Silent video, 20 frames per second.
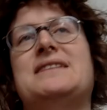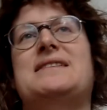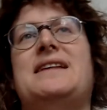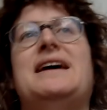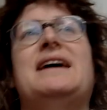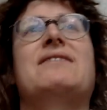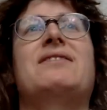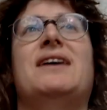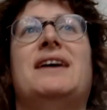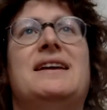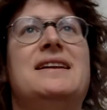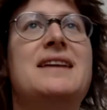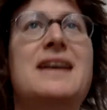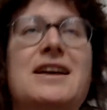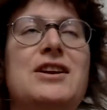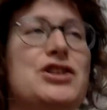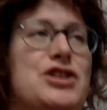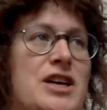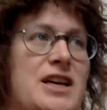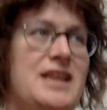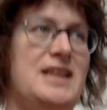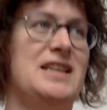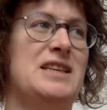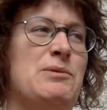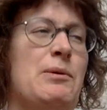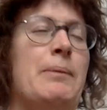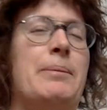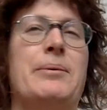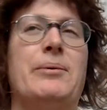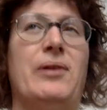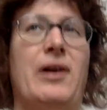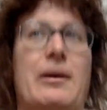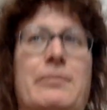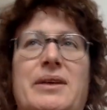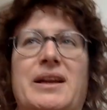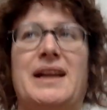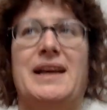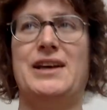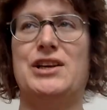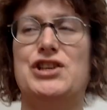They have like teach-ins where people come
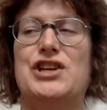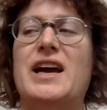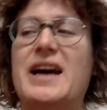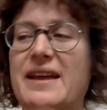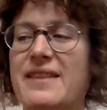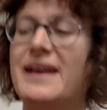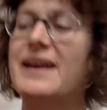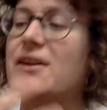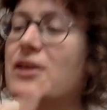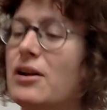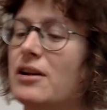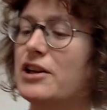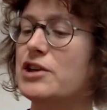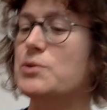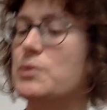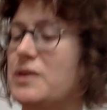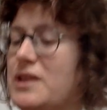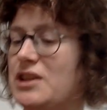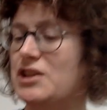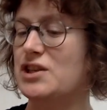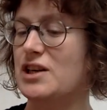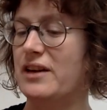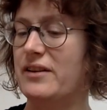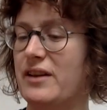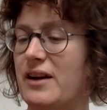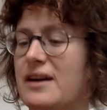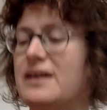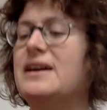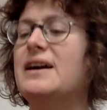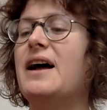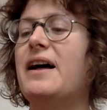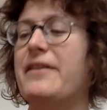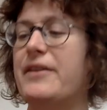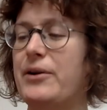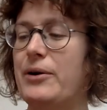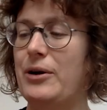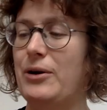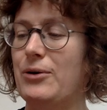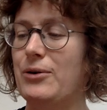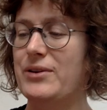and like share their knowledge with each other. They're
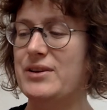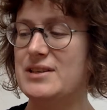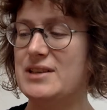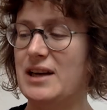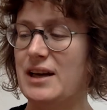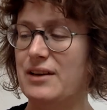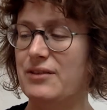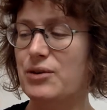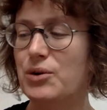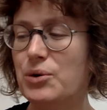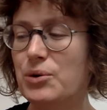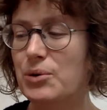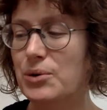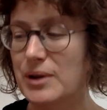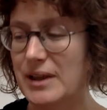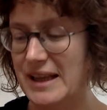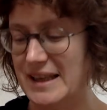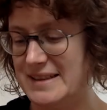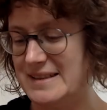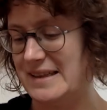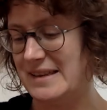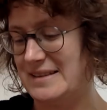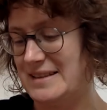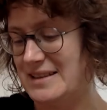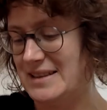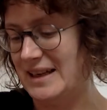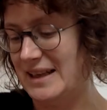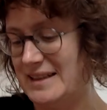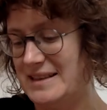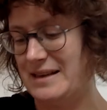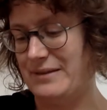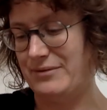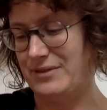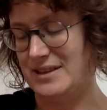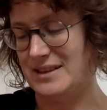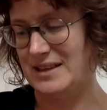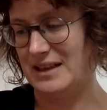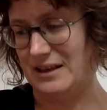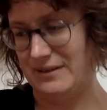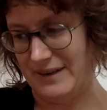doing all this kind of cool late 60s, early
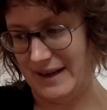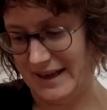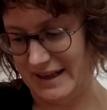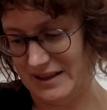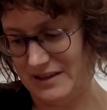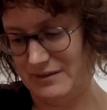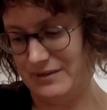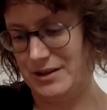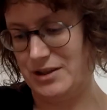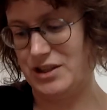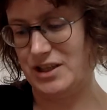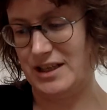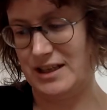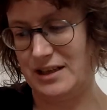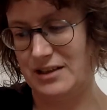70s kind of activist shit.